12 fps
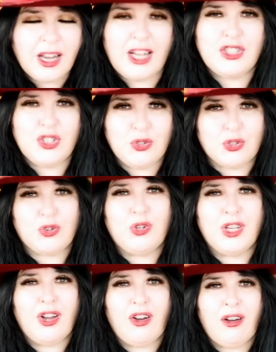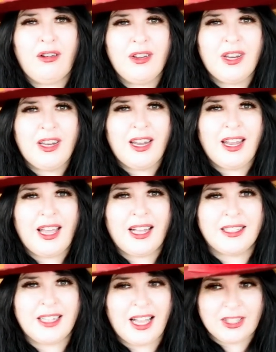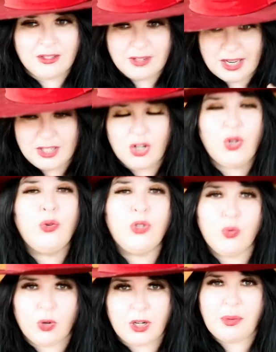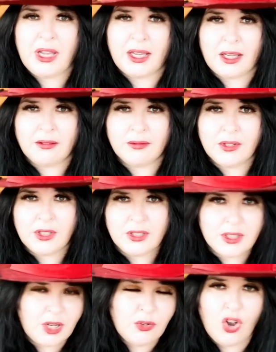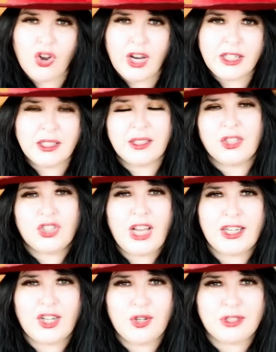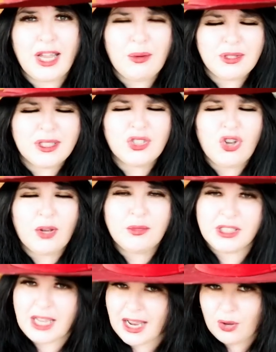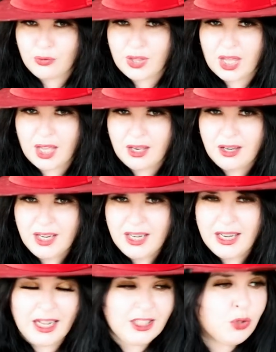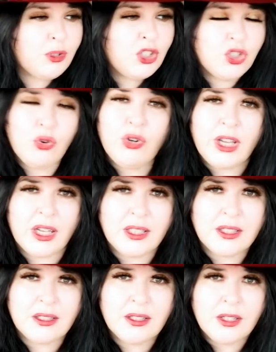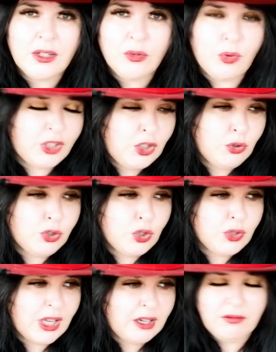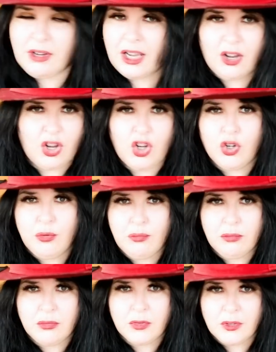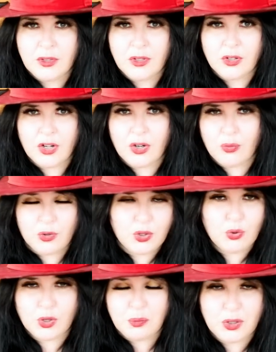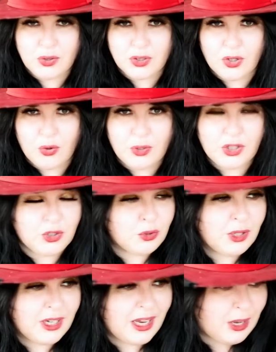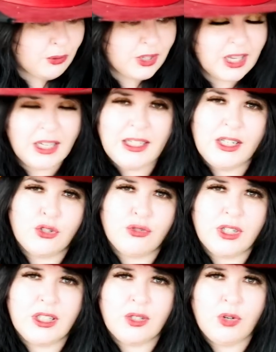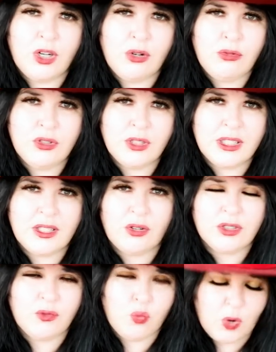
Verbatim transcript: as you truly are and who you want to be. Don't hide in the shadows. Now is the time to get out there and to enjoy it. Whether you do that at home with your computer, or whether you do it out there literally in the world, there's lots of